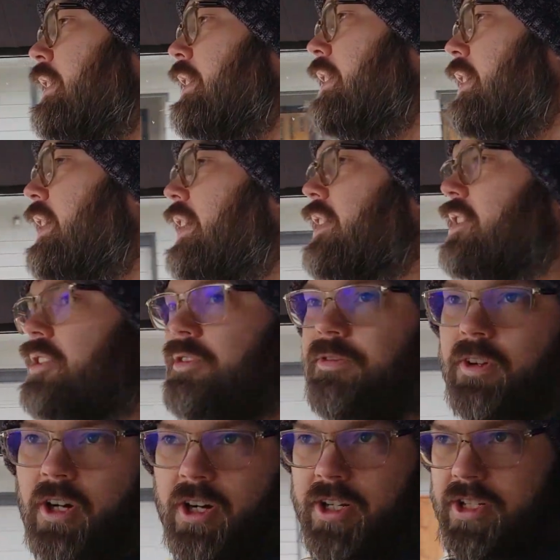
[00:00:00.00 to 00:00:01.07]
The
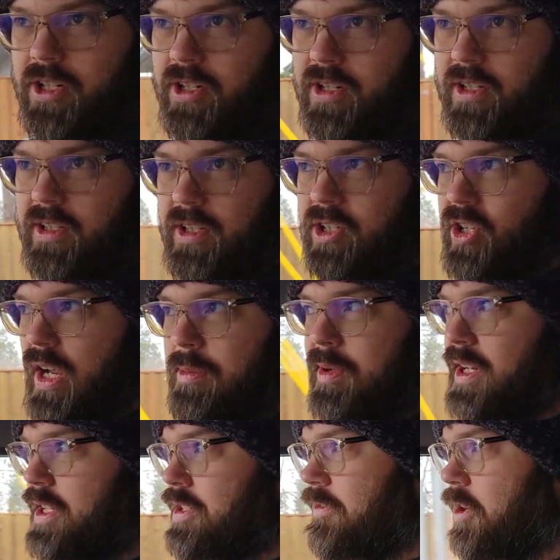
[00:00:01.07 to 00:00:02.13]
Safari is just the
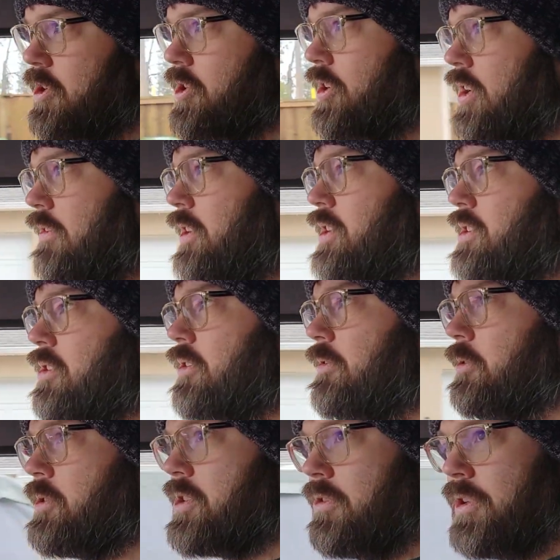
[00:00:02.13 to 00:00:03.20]
Japanese version of it. So if
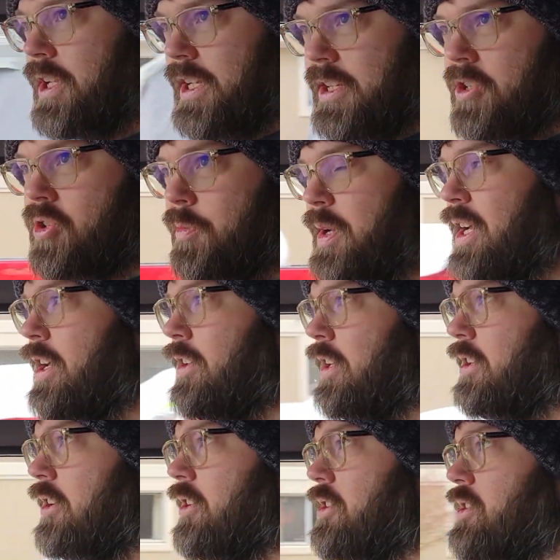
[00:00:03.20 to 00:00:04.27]
it was sold in Japan, they
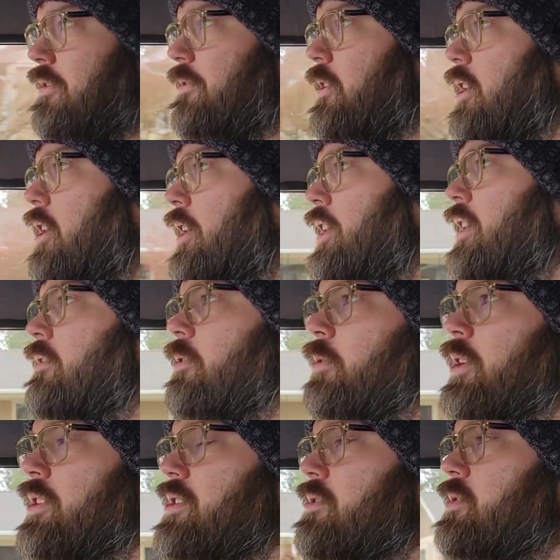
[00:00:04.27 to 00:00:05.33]
called it a Safari. Everywhere
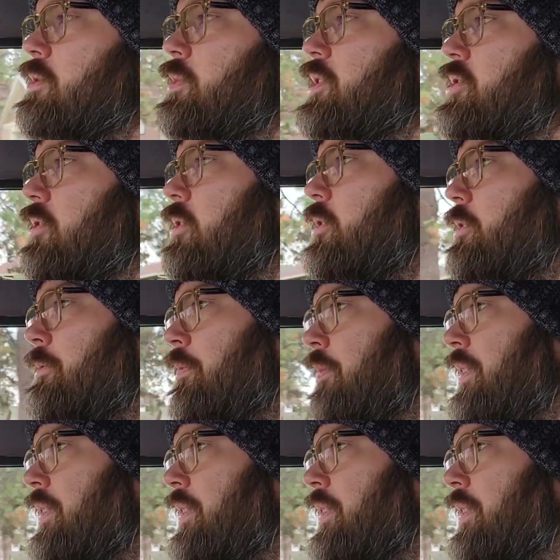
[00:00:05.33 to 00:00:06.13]
else it was a Patrol.